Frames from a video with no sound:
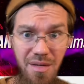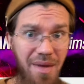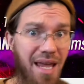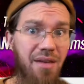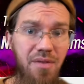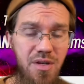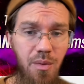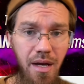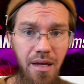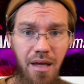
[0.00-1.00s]
behave this
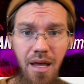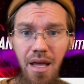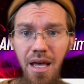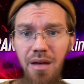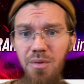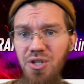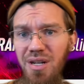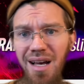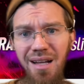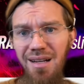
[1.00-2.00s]
way. And we should
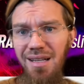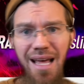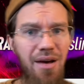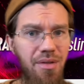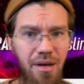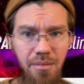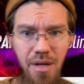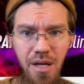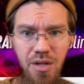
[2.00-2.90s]
not allow them